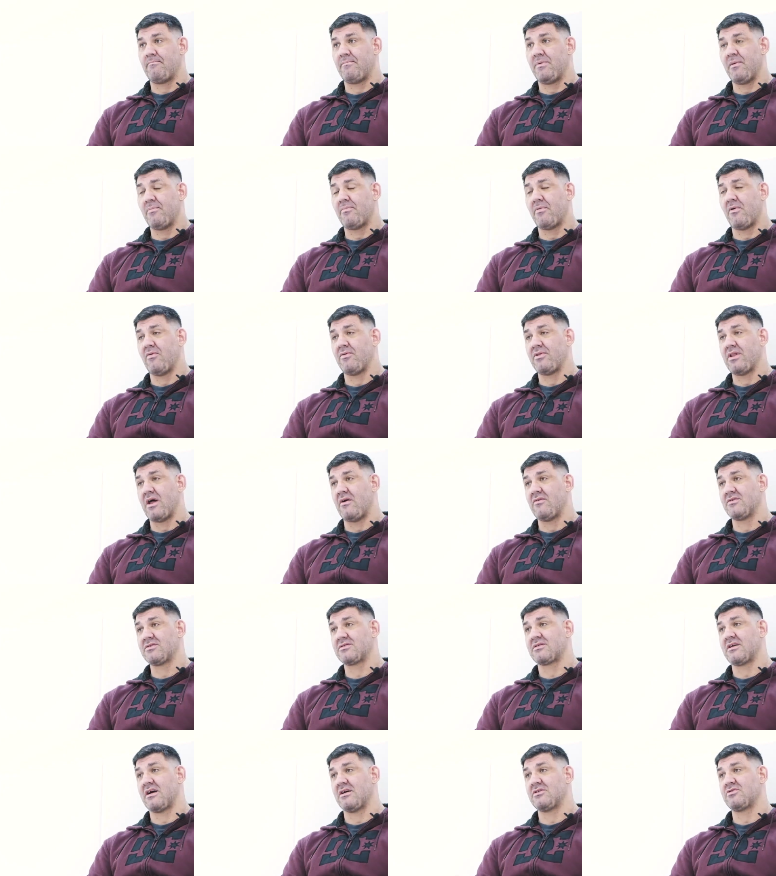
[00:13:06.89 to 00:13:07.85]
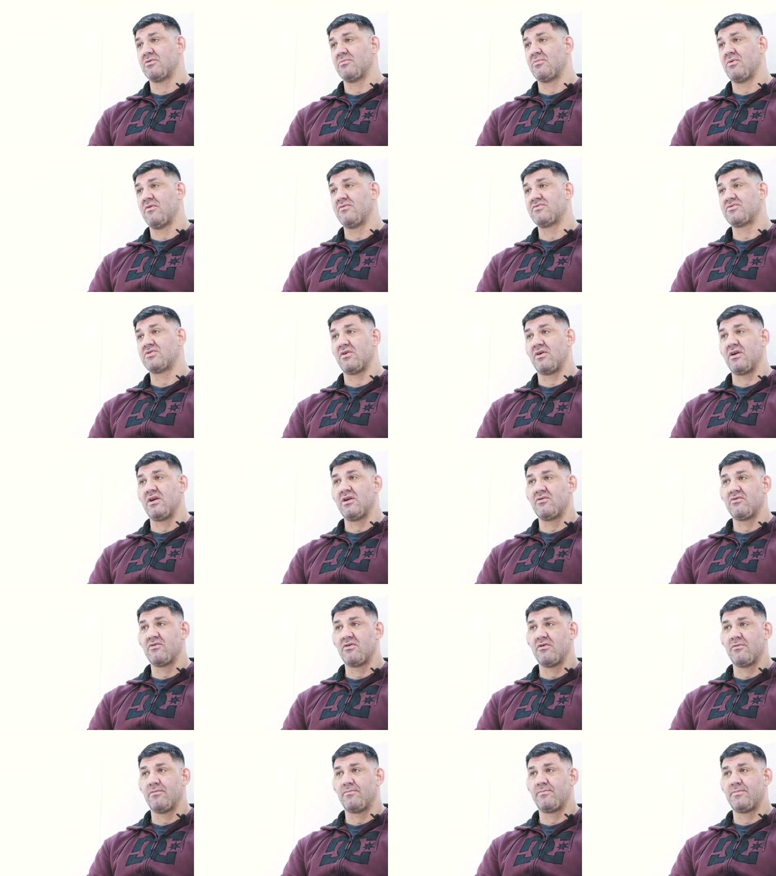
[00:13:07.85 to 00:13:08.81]
people now start to move to
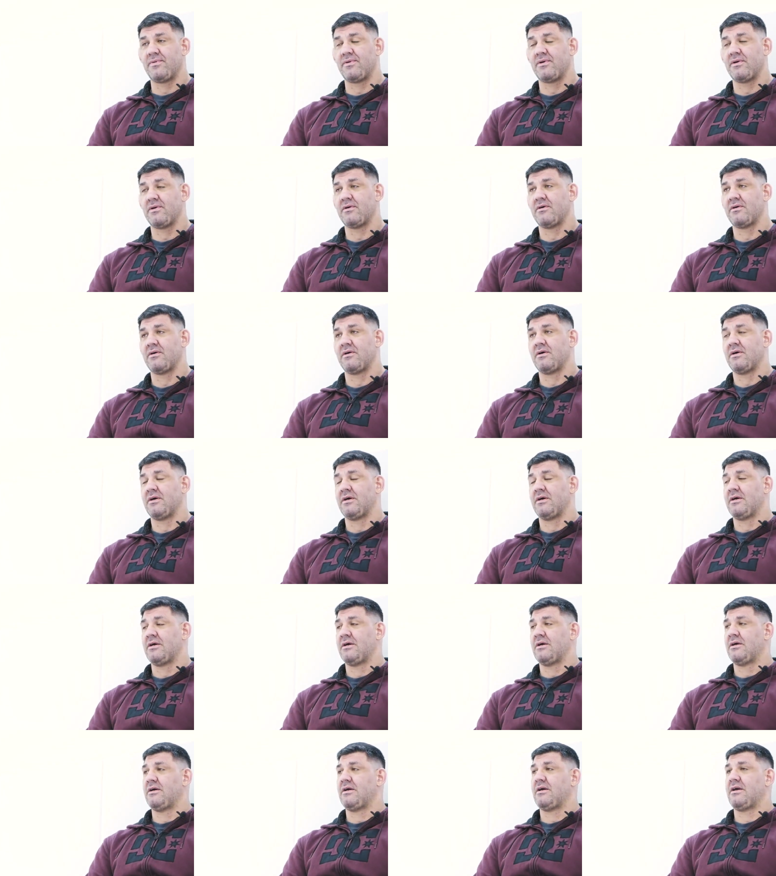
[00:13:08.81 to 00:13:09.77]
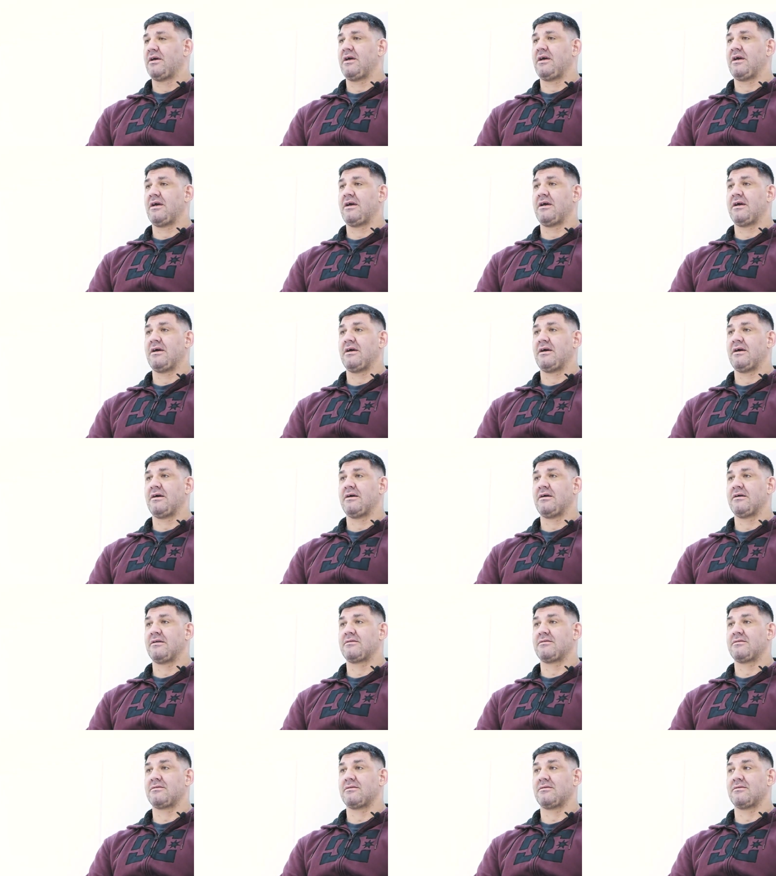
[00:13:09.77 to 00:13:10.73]
Europe.
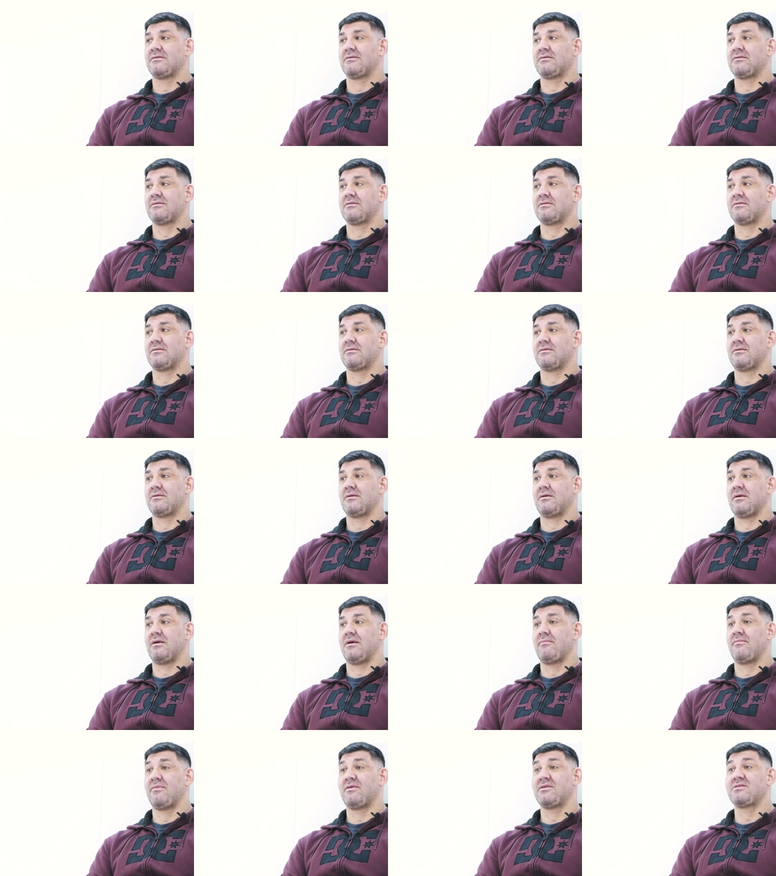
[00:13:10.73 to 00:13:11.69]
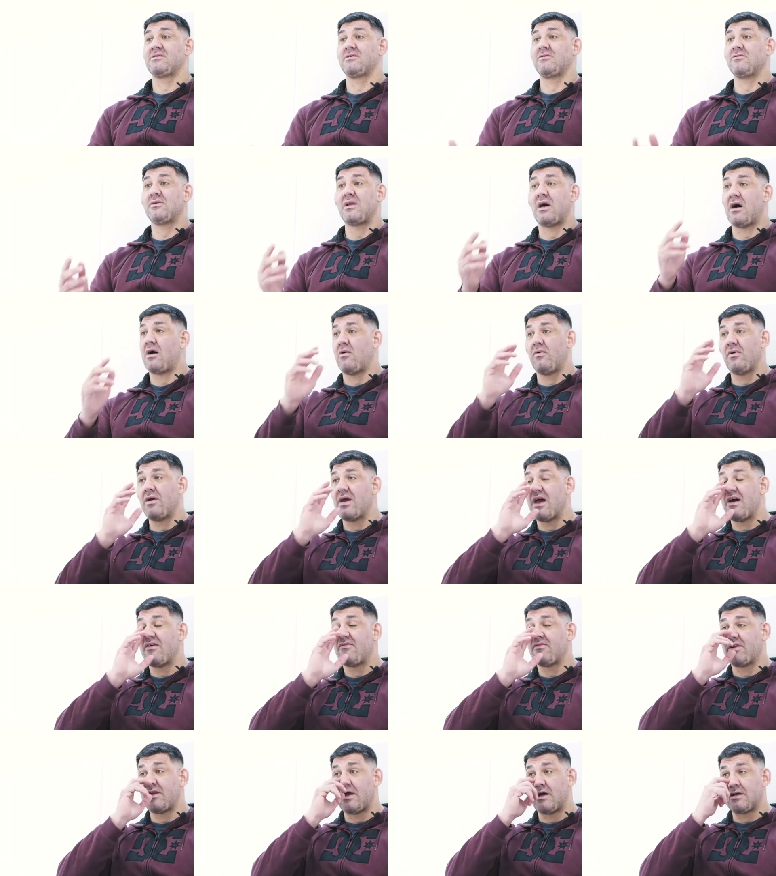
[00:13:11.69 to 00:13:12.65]
And in Brazil now we
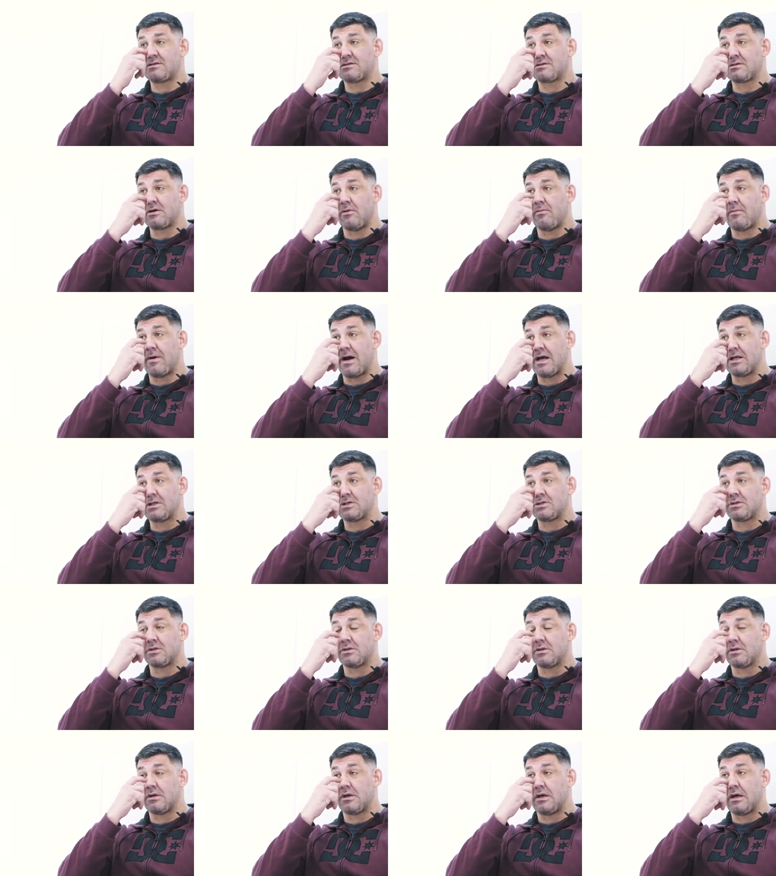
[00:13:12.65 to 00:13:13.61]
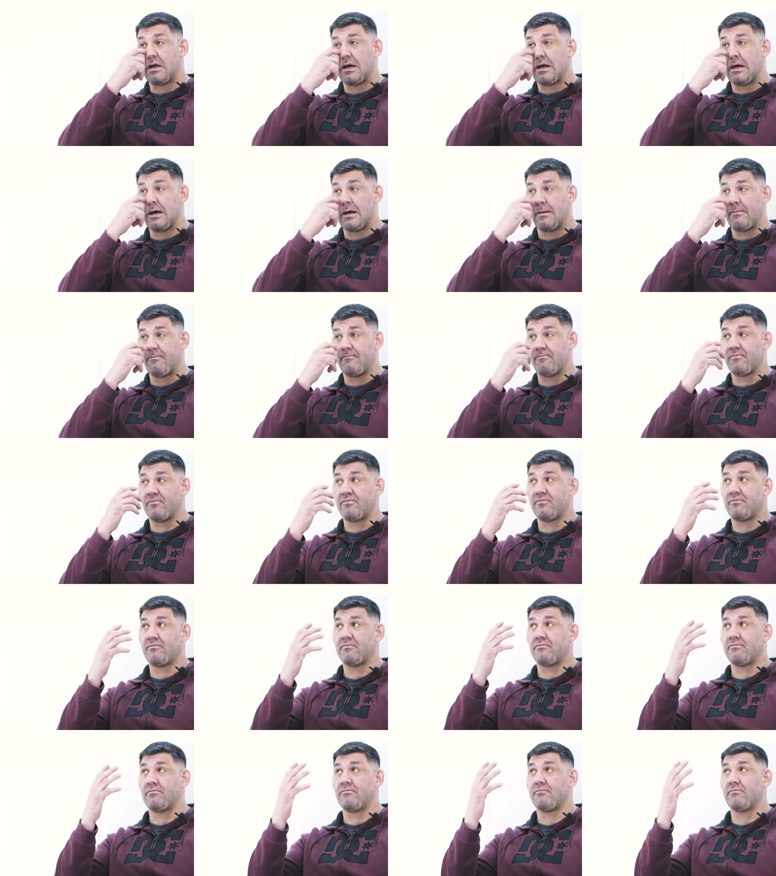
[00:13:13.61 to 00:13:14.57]
have not so much
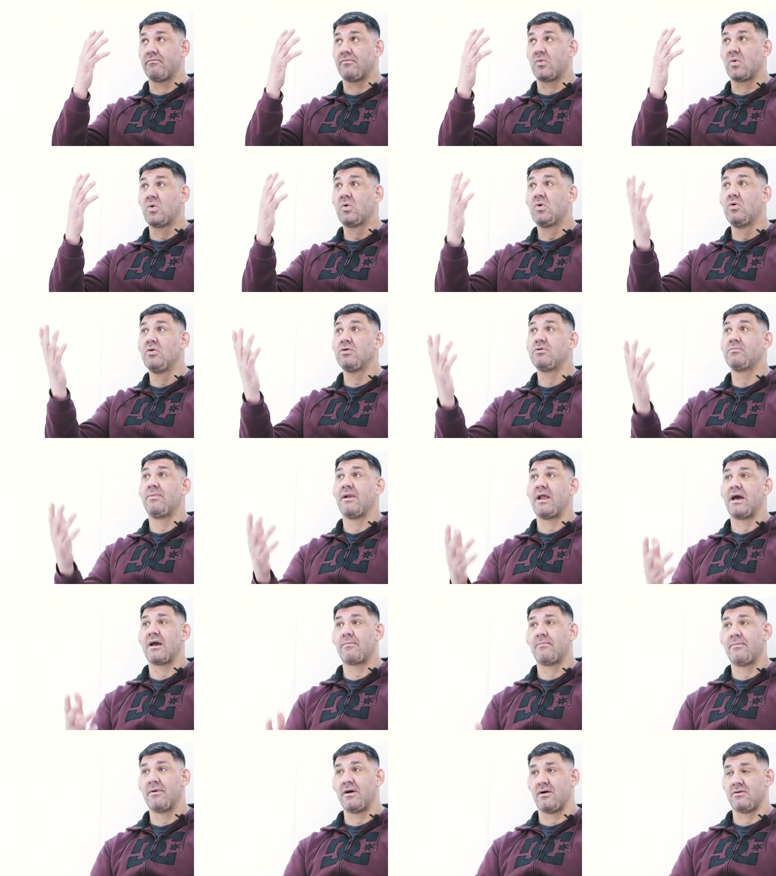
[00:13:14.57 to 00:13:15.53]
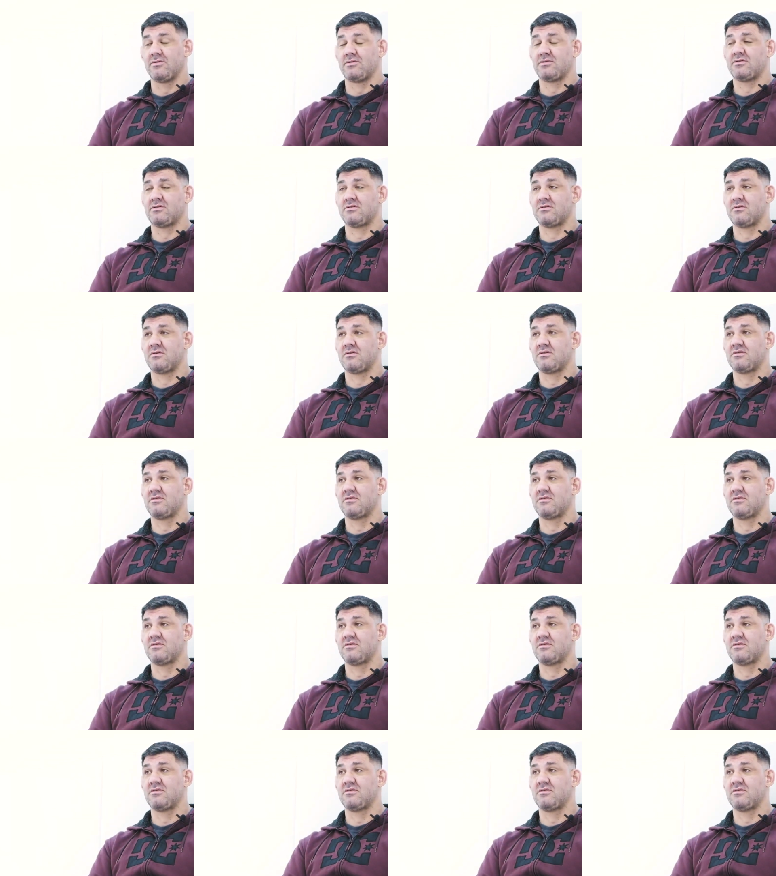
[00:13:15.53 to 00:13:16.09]
good black belts,